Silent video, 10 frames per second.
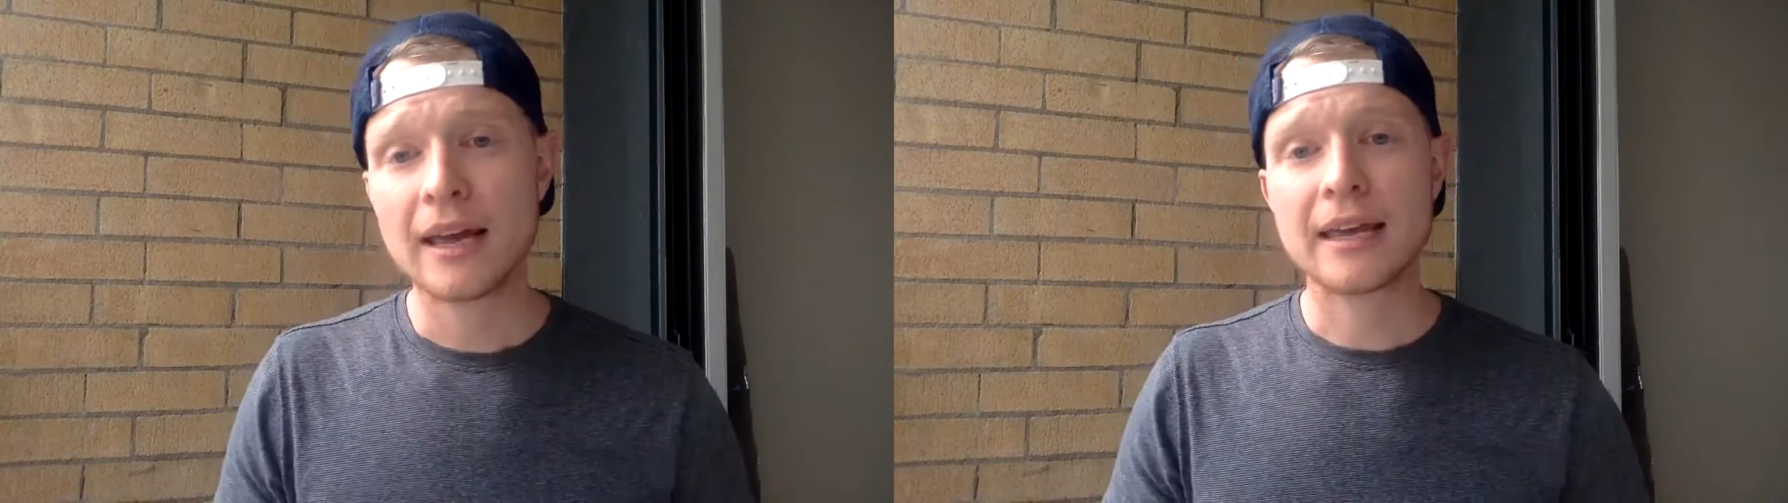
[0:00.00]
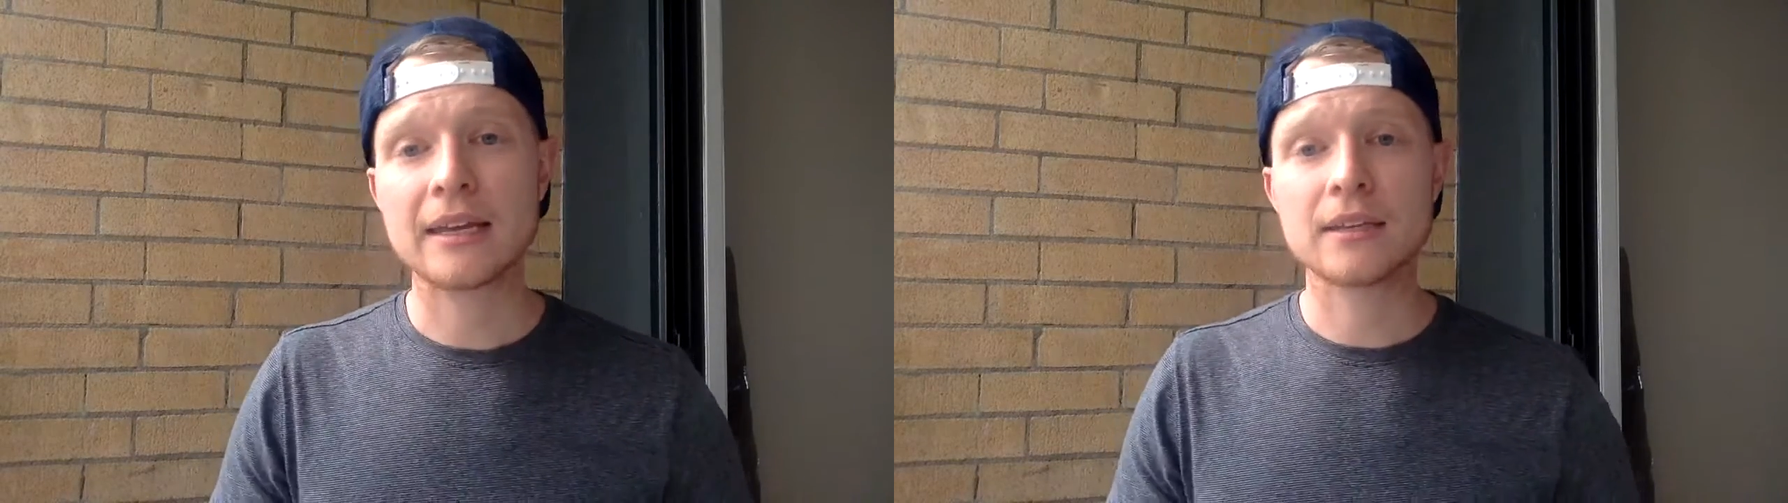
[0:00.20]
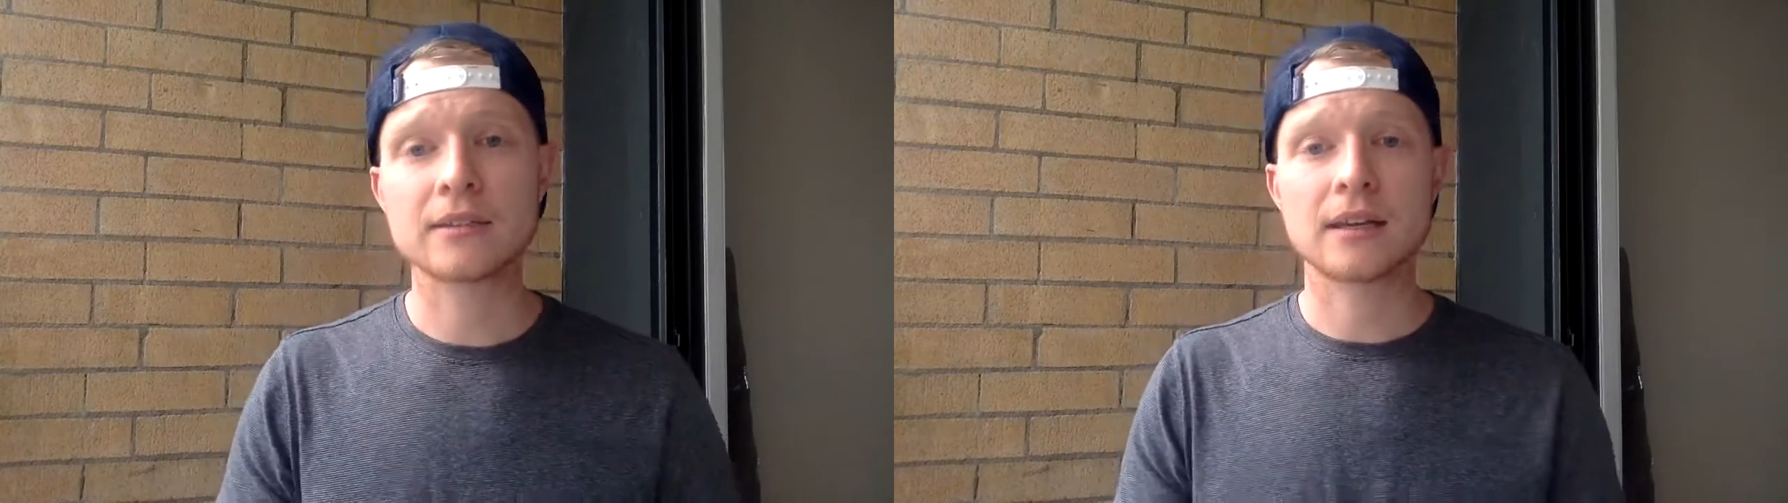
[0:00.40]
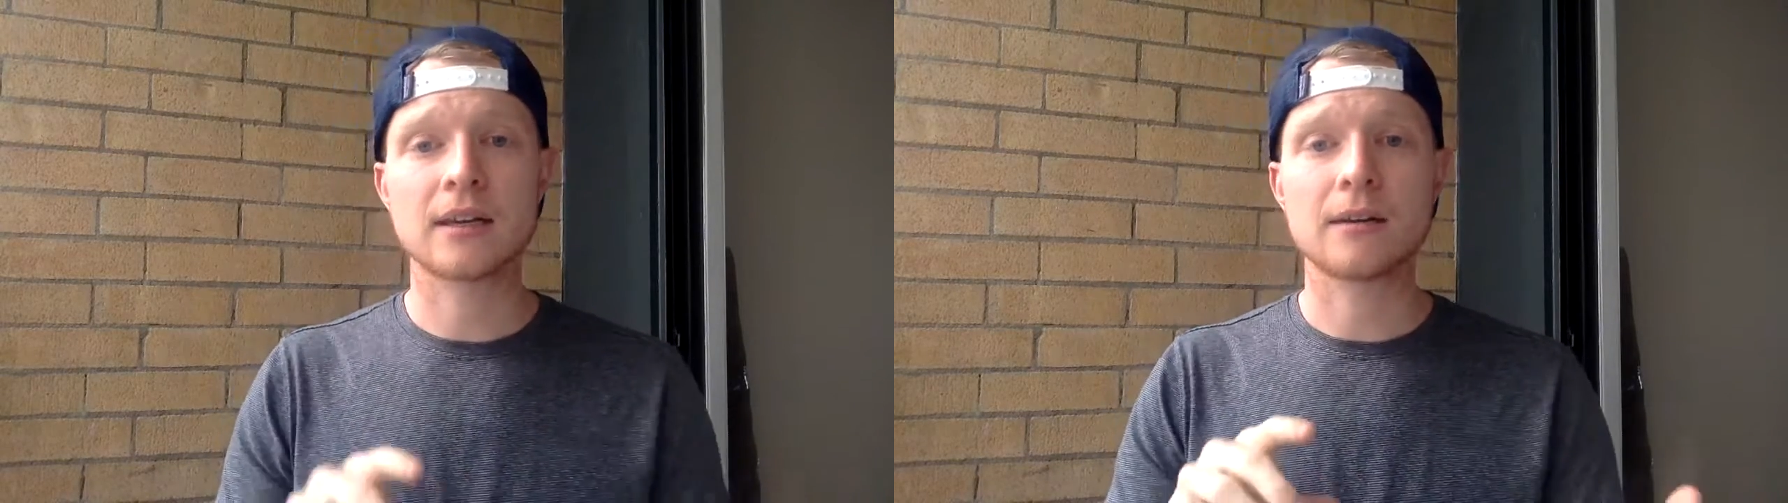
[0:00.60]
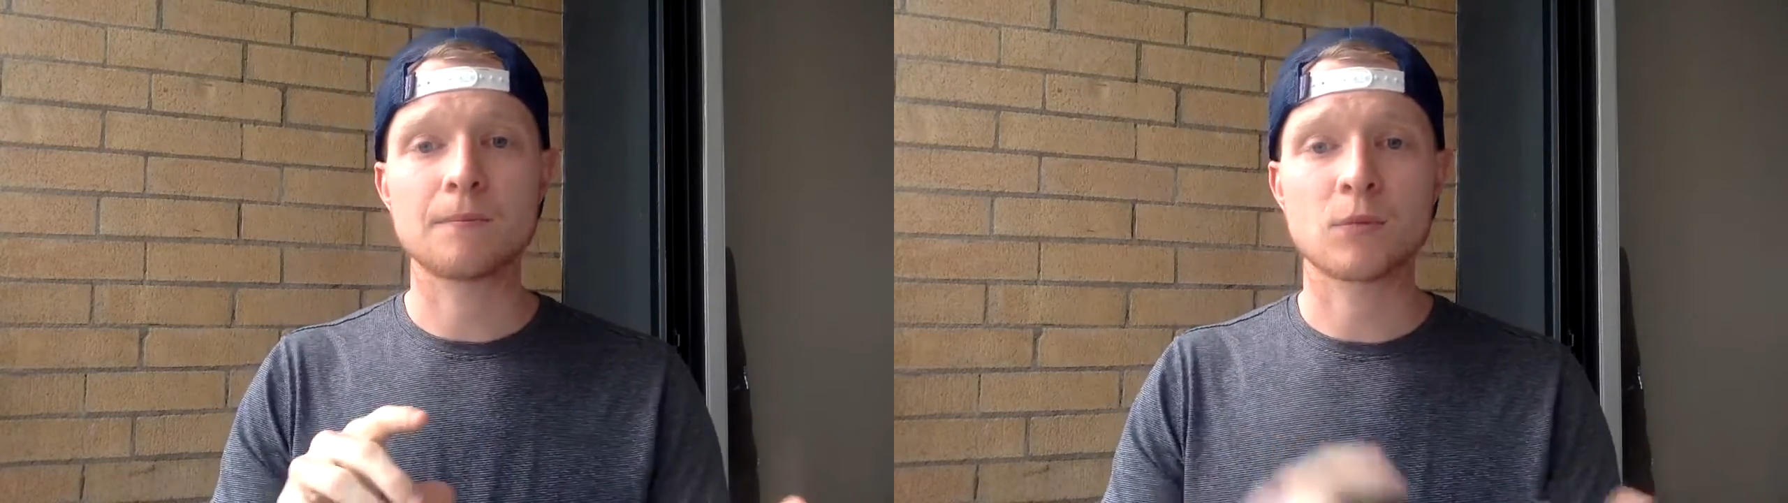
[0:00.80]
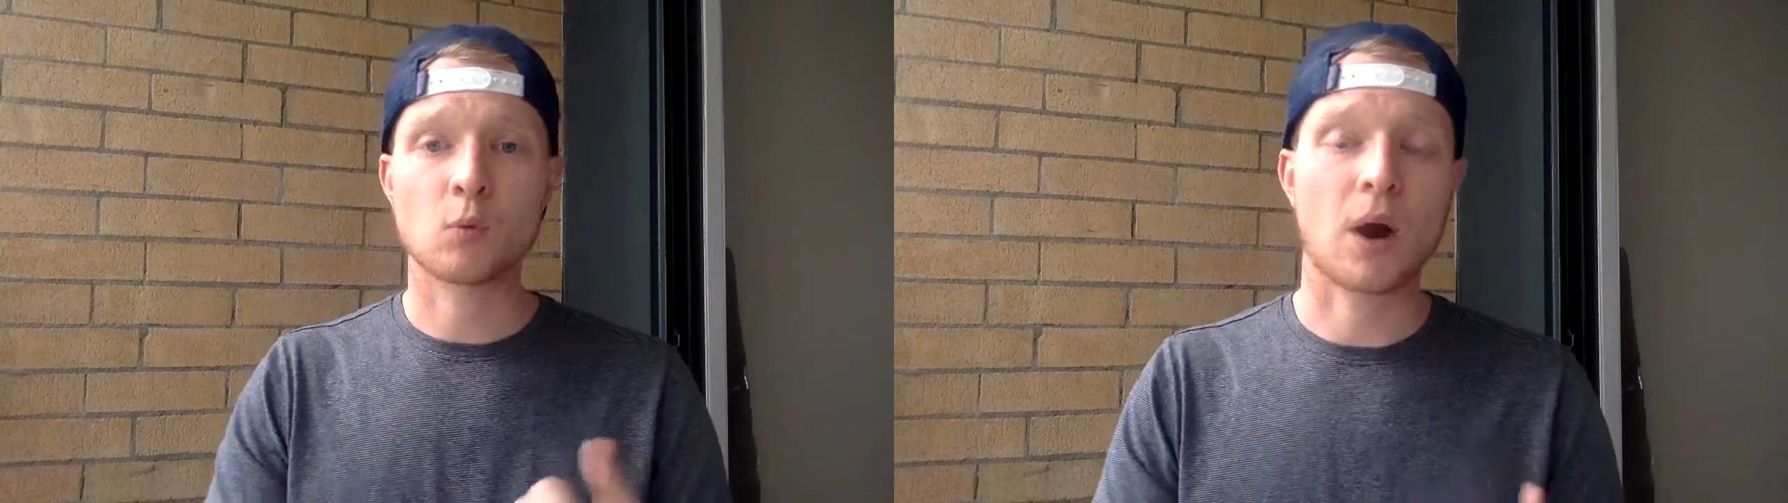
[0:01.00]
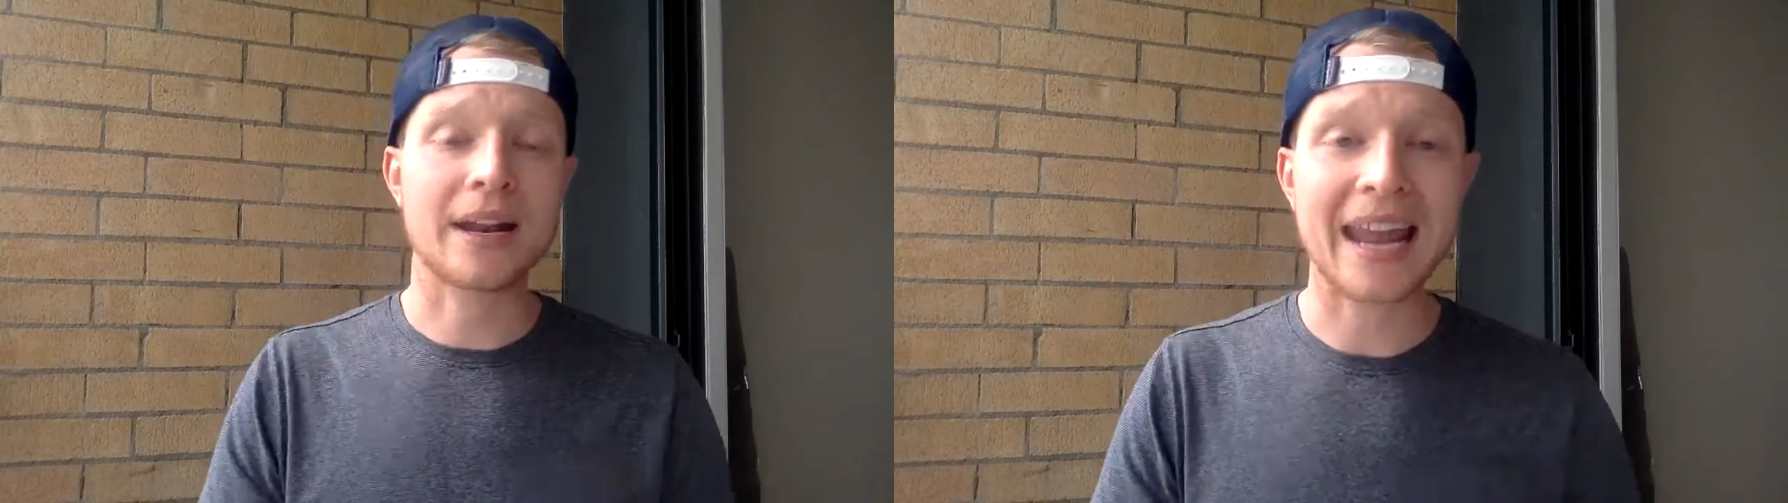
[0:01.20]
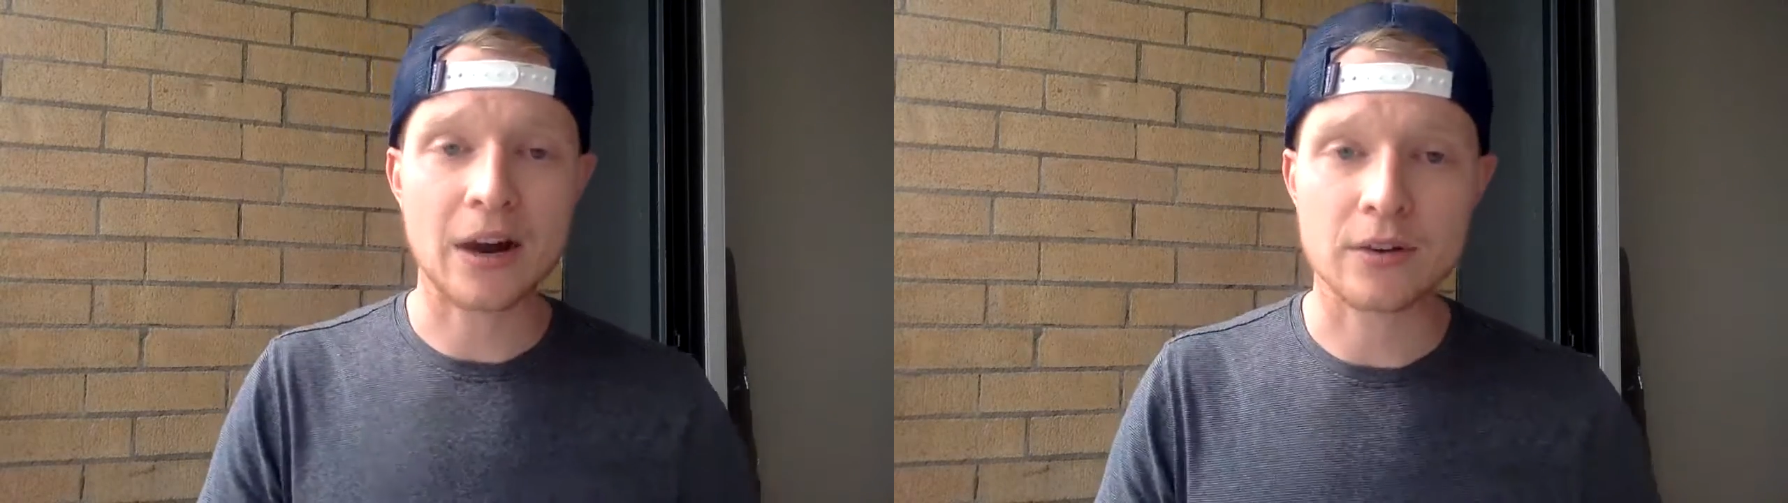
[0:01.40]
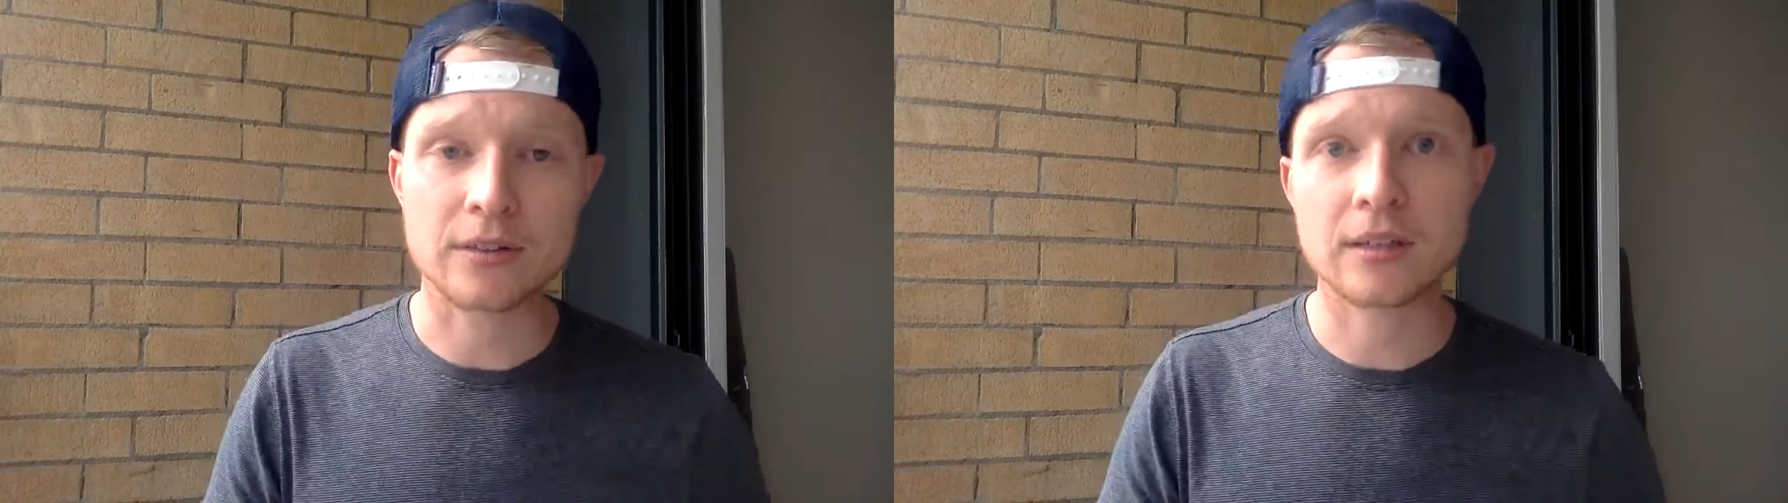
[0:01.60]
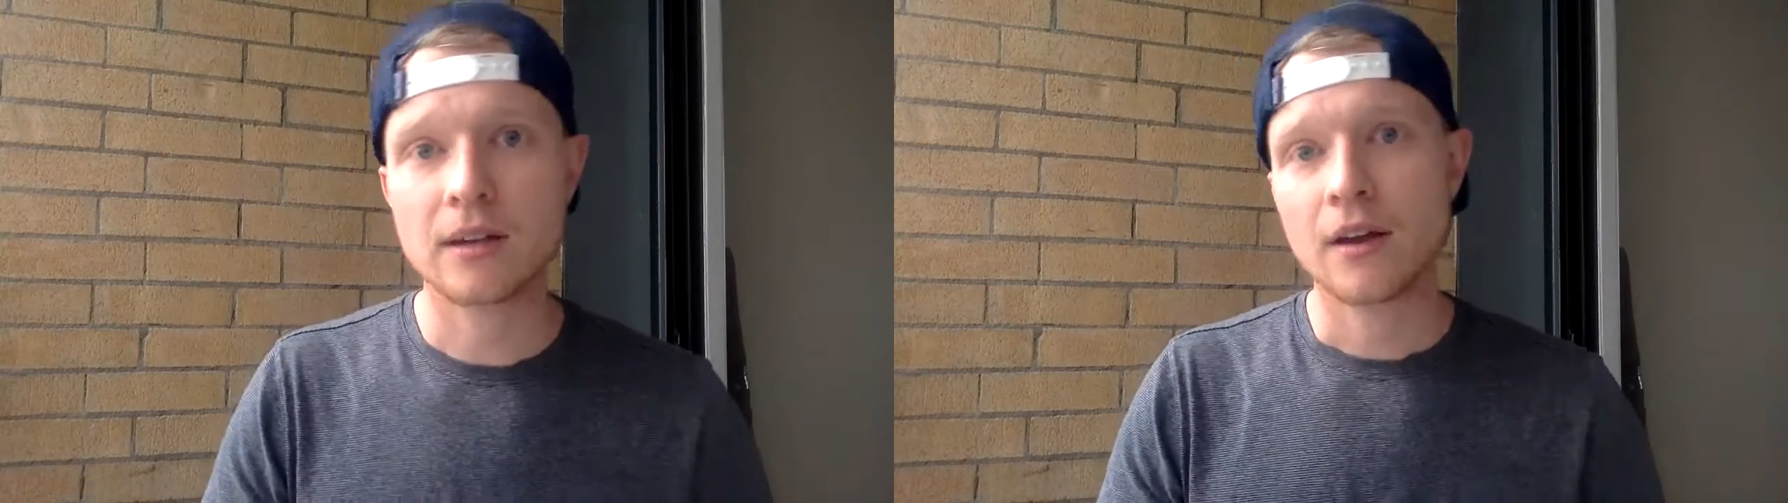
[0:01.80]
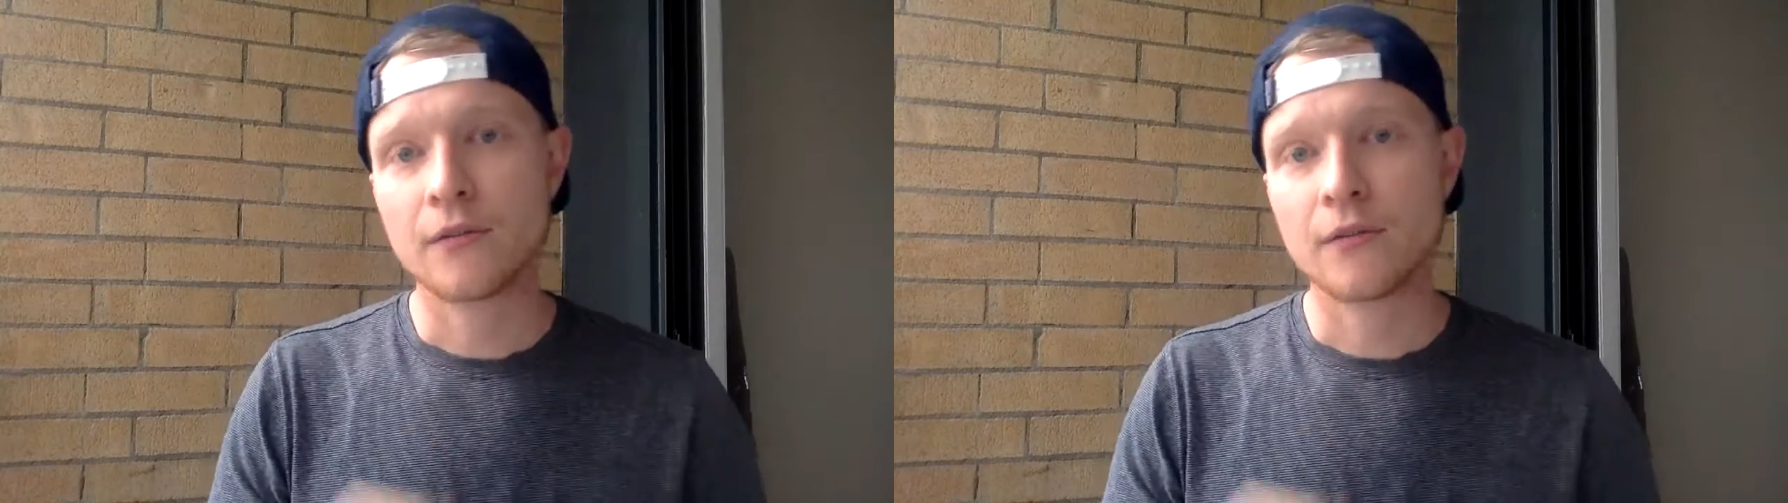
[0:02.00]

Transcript: is Ronnie Harrison,